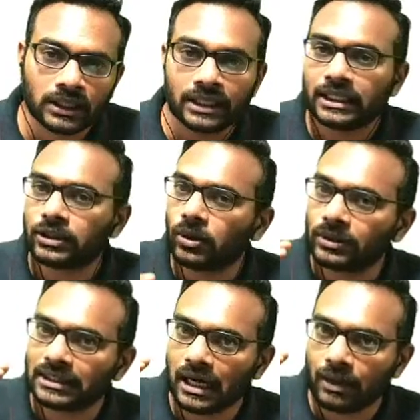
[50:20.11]
it goes
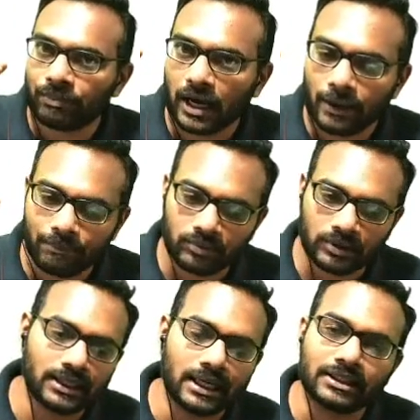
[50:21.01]

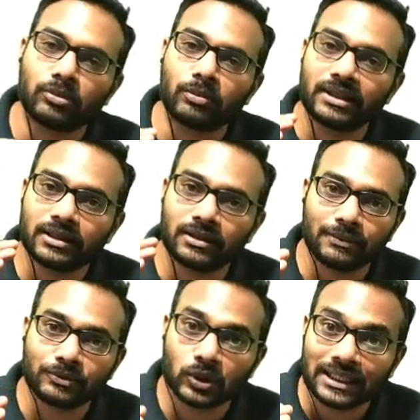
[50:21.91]
up, and the momentum
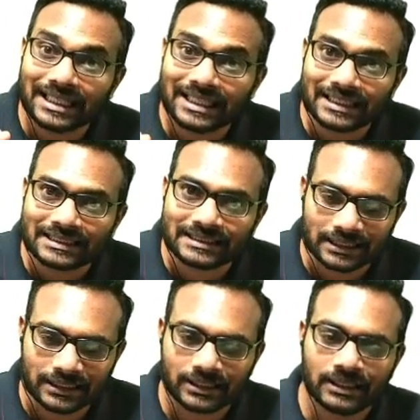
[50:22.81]
keeps on
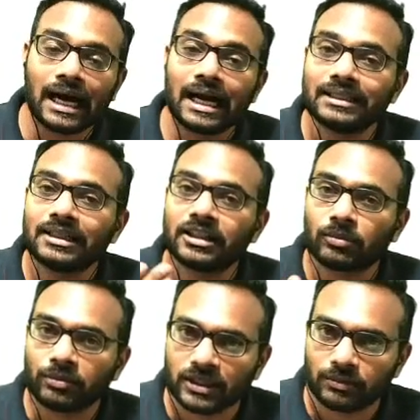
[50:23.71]
decreasing until the
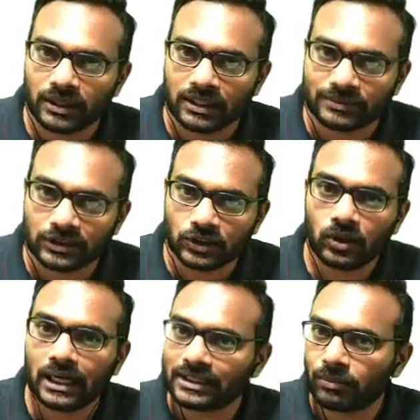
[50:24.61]
momentum becomes 0
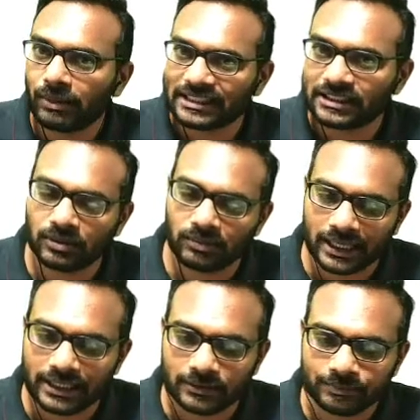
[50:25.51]
at the maximum
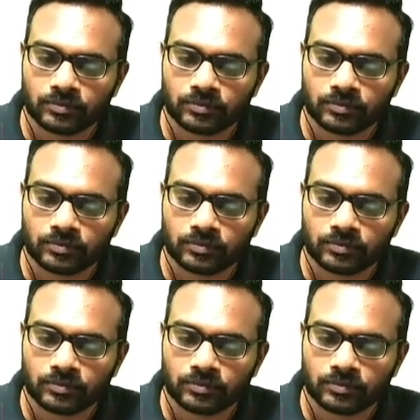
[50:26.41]
height,